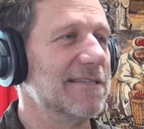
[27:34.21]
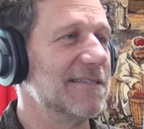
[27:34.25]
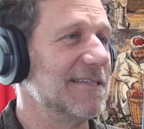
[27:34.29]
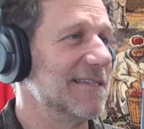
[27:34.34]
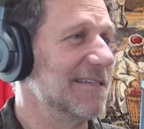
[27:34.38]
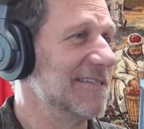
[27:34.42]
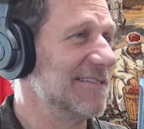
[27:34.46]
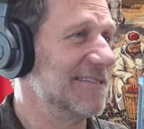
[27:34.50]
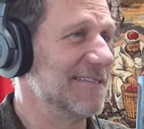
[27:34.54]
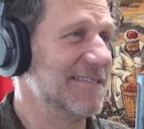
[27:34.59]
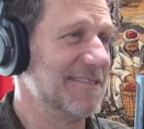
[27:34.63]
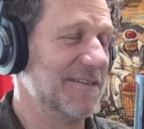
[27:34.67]

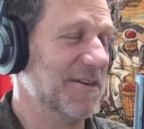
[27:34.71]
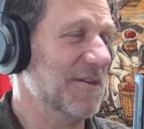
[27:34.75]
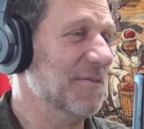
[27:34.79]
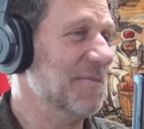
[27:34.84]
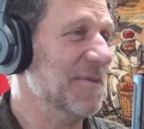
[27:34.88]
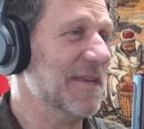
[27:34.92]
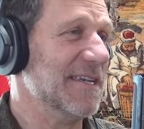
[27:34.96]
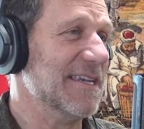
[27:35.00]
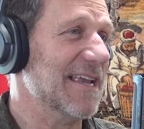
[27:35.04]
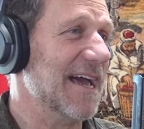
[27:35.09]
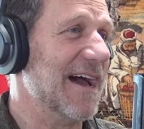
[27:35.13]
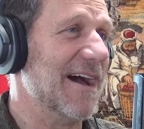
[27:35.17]
she turned
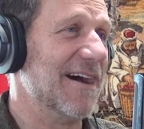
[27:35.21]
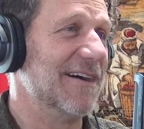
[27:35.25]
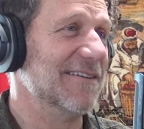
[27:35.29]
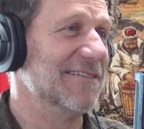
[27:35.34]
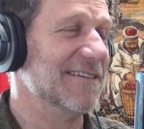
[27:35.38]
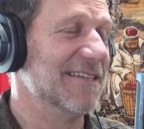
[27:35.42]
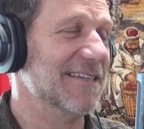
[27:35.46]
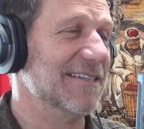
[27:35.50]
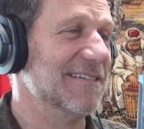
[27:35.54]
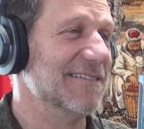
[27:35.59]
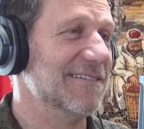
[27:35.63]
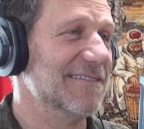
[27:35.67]
me down
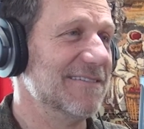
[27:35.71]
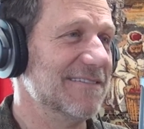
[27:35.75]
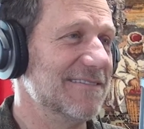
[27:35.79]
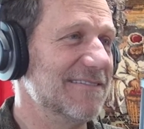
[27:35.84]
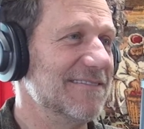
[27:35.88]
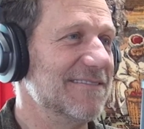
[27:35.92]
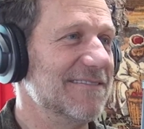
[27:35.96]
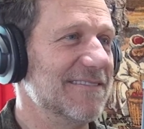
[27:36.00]
and